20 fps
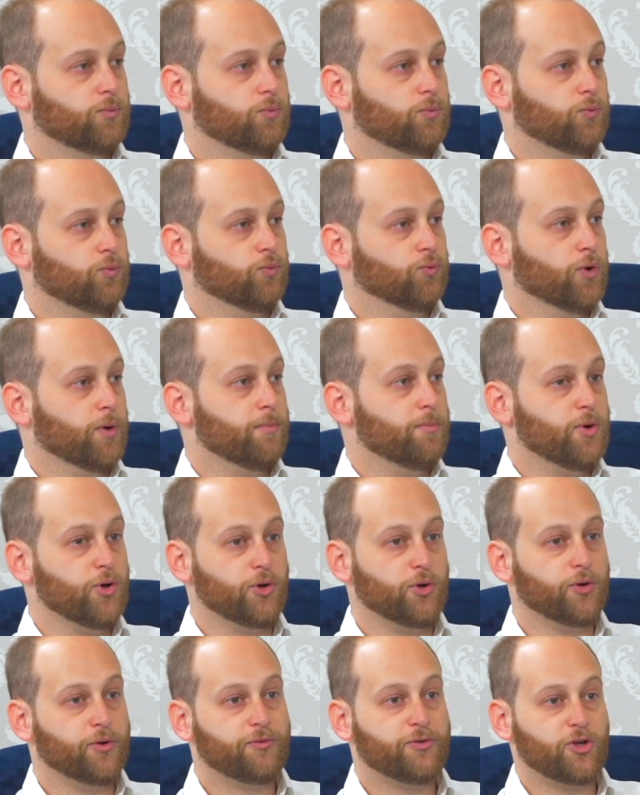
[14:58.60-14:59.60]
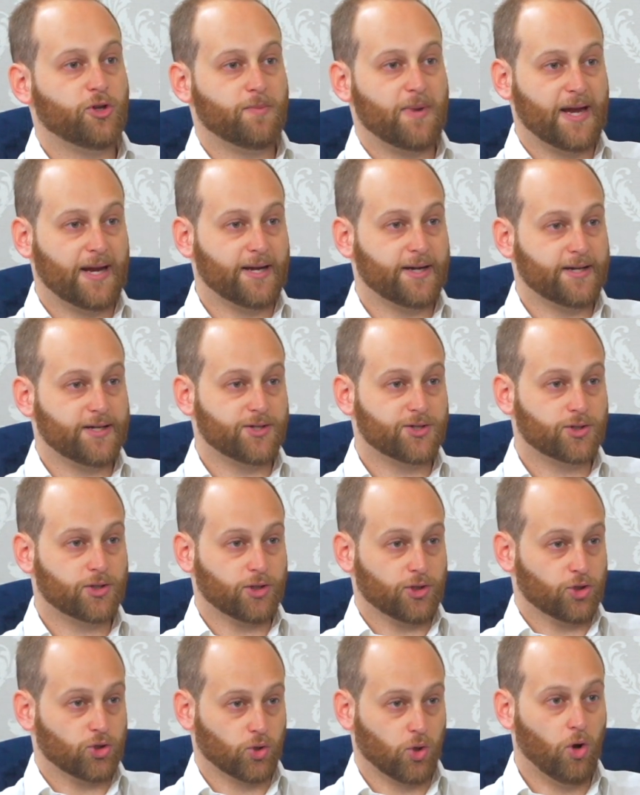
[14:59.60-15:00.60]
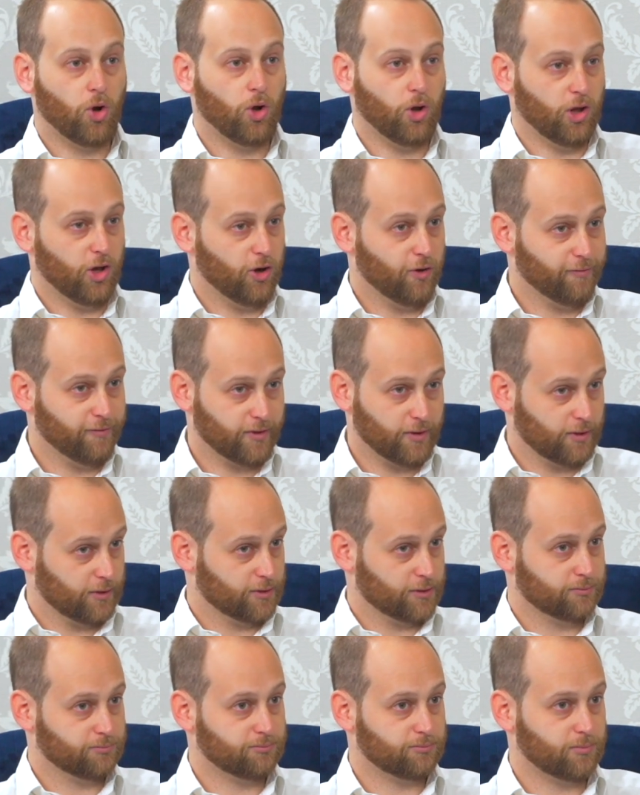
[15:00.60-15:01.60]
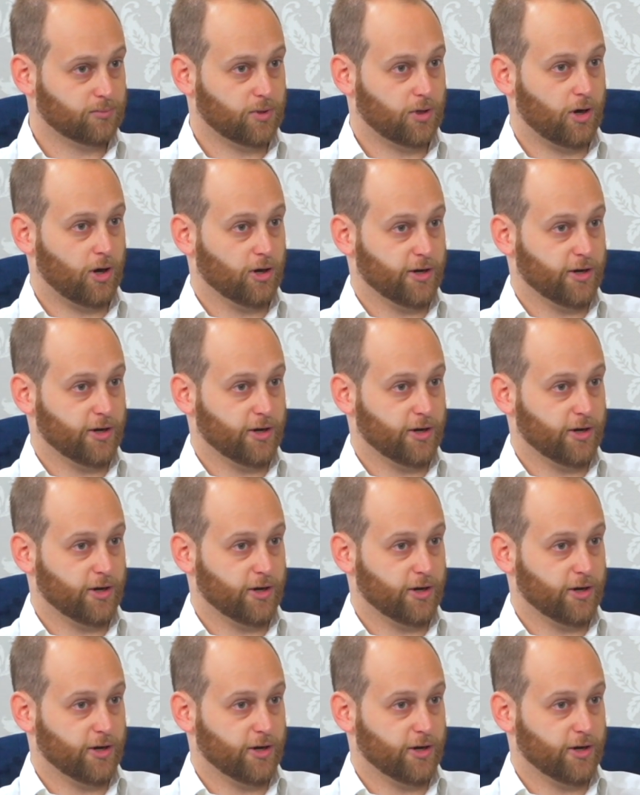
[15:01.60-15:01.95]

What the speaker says: remove humanity's control over our